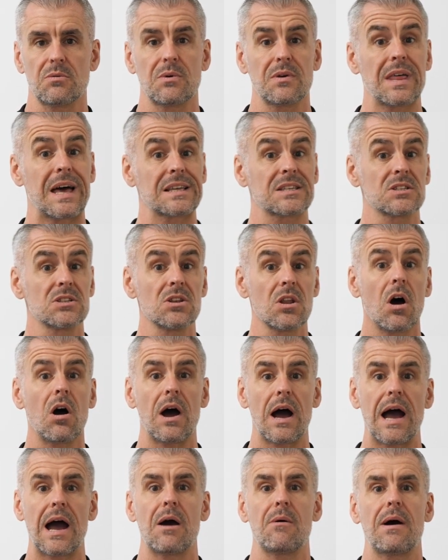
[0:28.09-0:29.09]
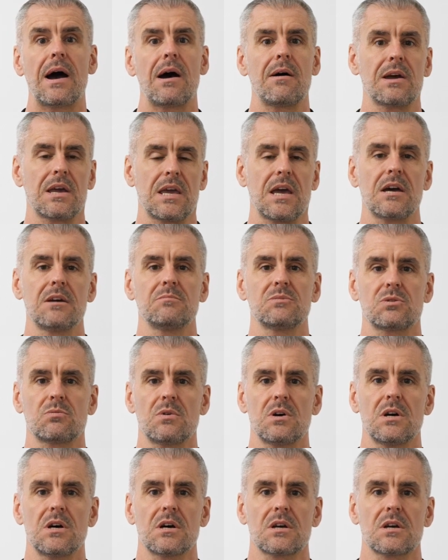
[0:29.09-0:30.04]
Well, that's not how our games work.